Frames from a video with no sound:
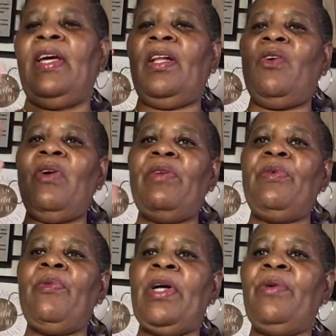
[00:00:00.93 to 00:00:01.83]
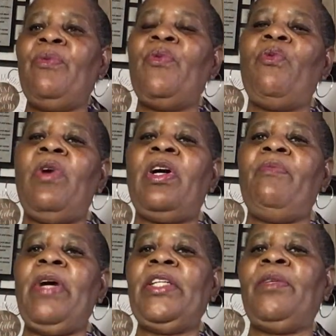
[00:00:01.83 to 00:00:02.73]
Hello everyone,
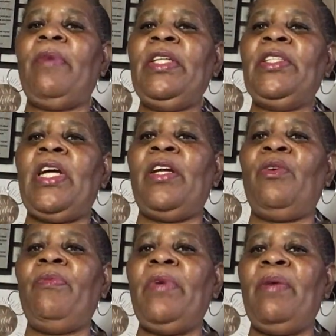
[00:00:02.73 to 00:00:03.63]
welcome back to my channel.